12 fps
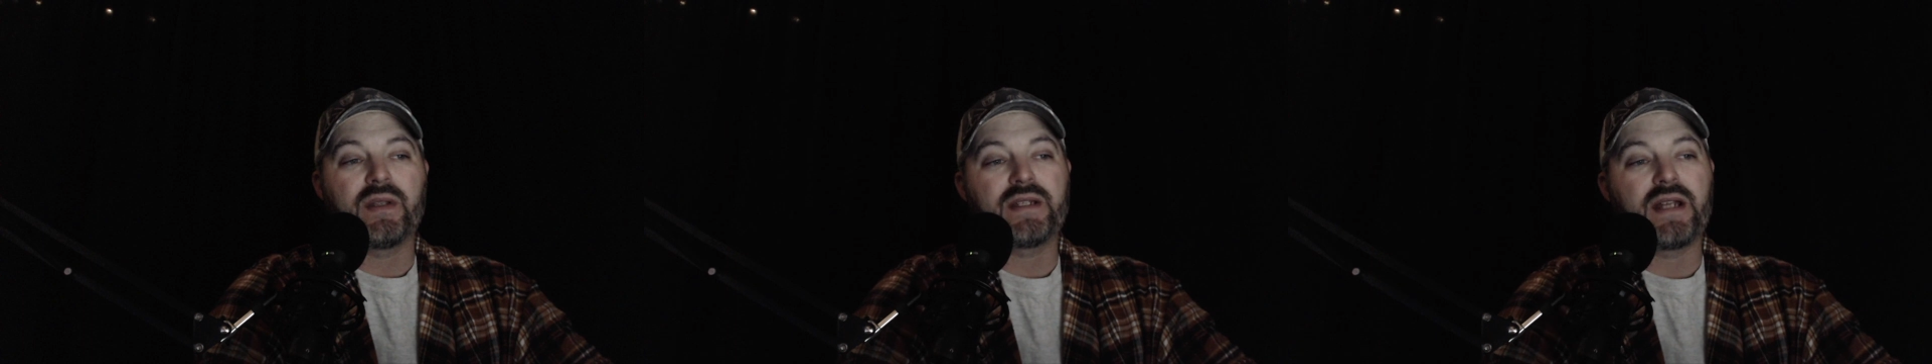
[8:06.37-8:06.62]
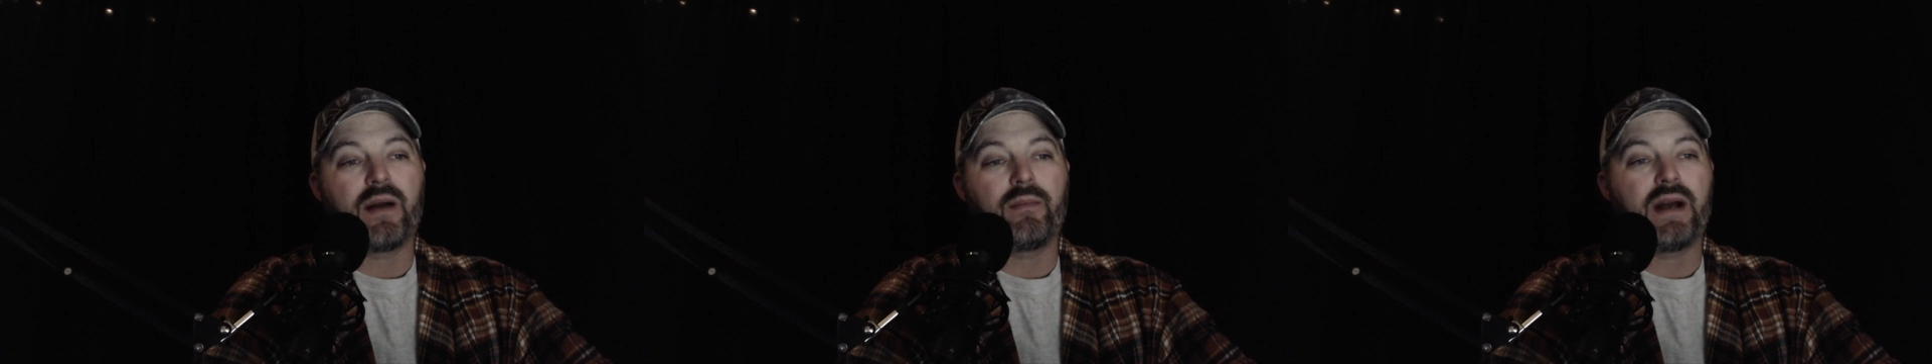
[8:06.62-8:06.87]

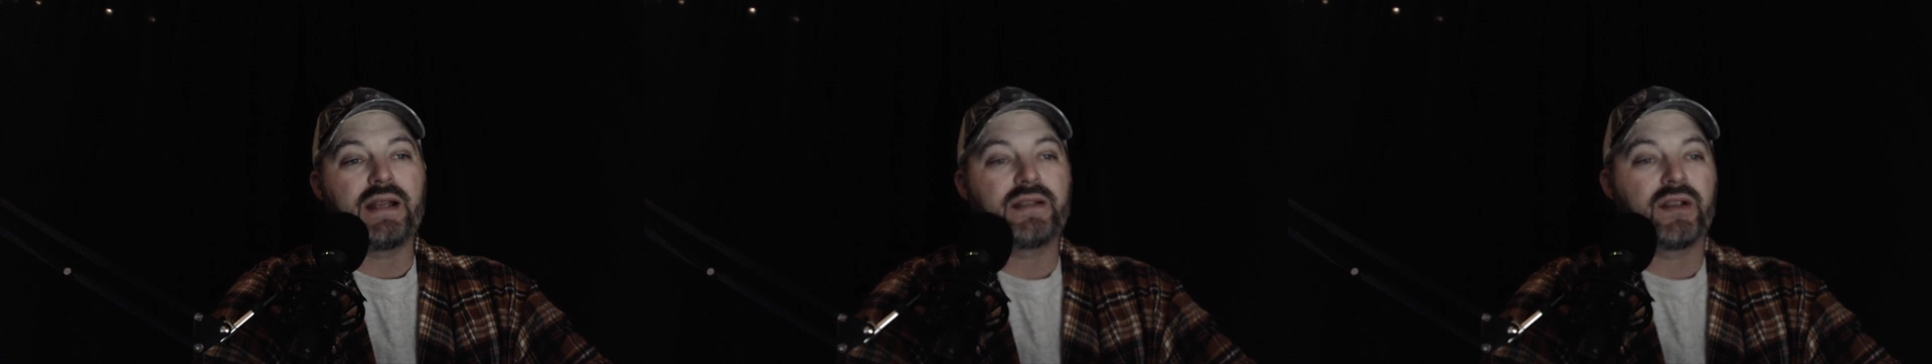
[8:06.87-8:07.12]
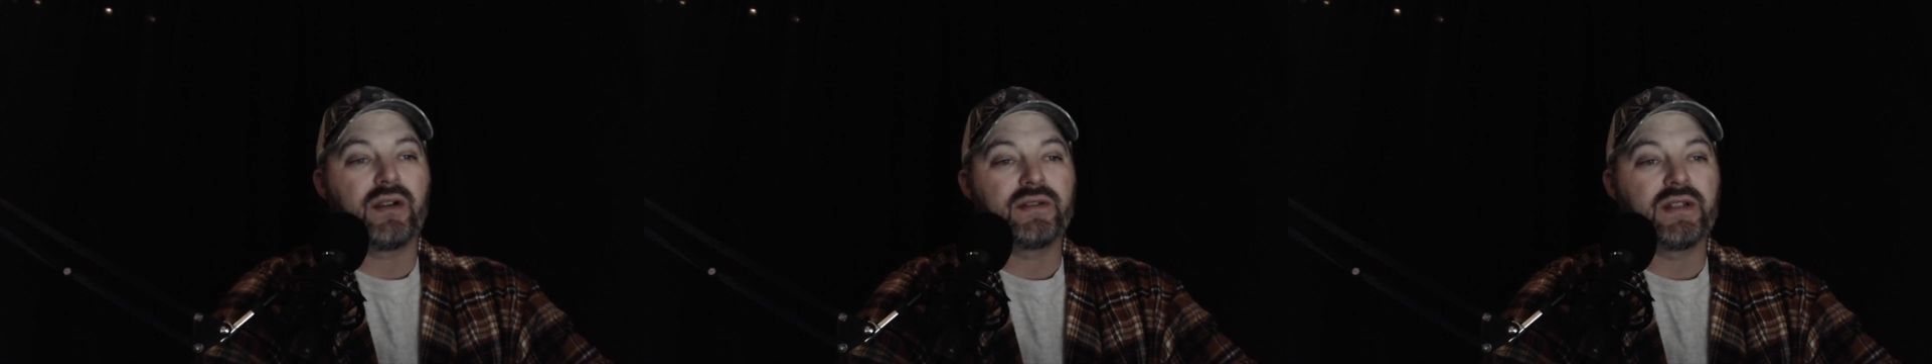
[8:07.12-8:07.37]
stop by
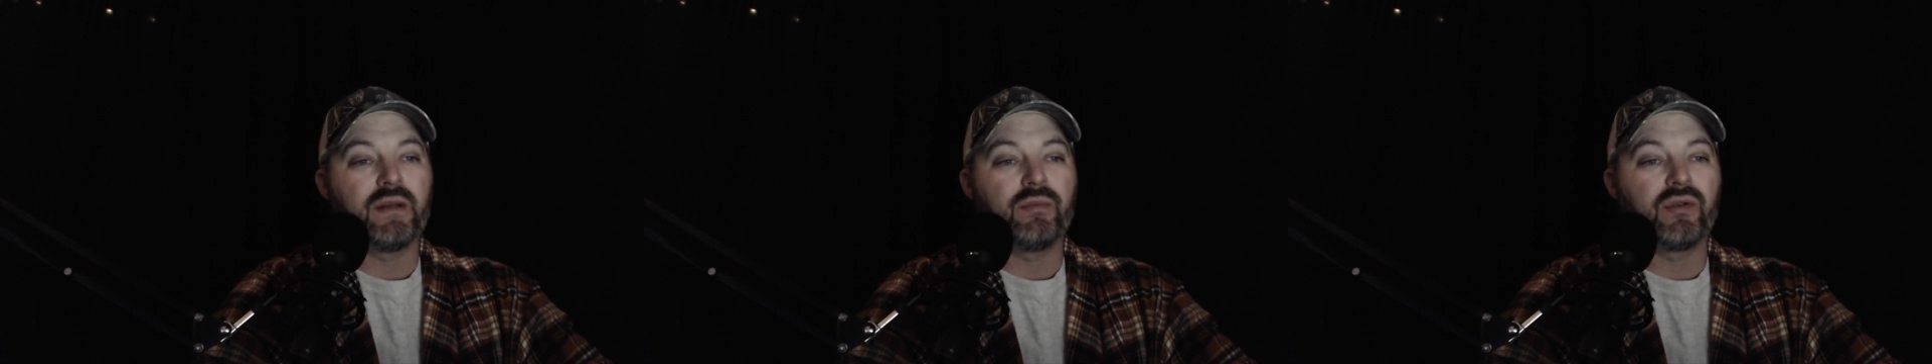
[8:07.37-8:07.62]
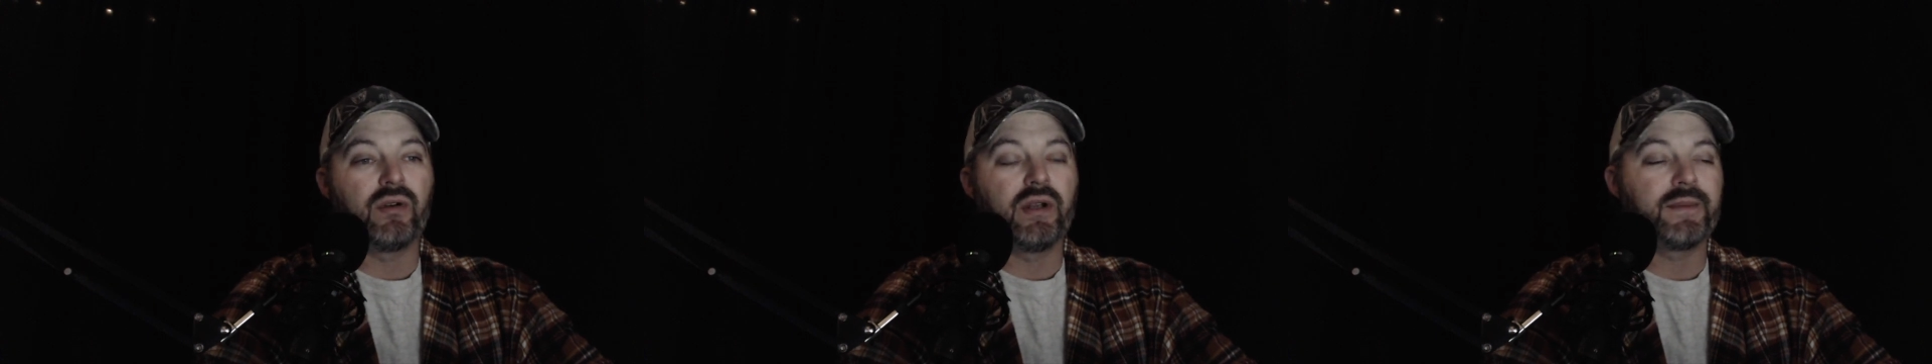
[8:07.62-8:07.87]
Cigar City
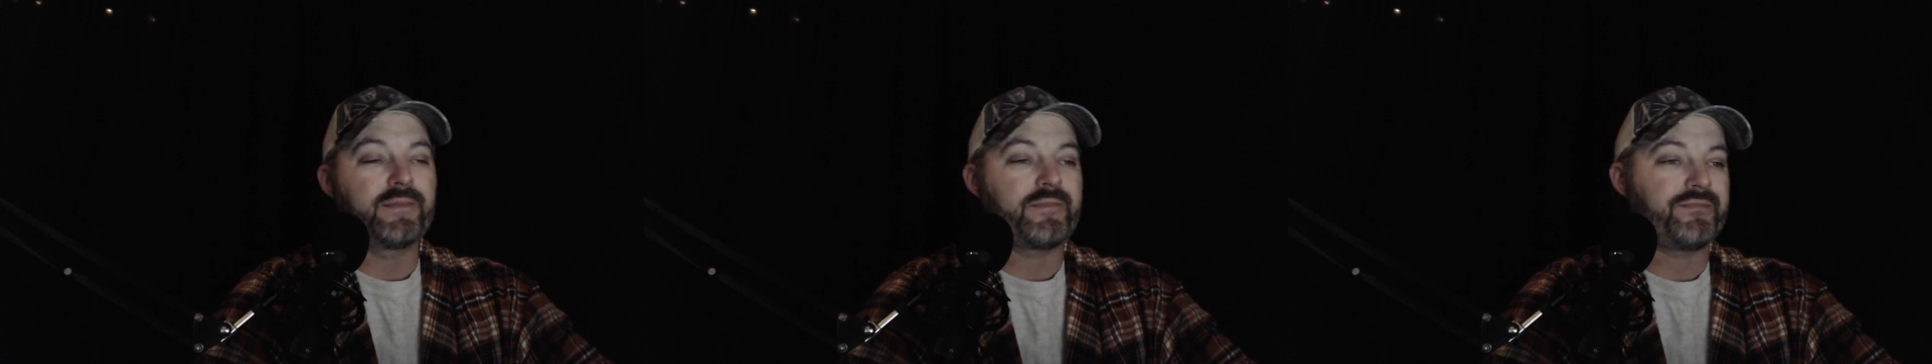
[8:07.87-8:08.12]
Brewing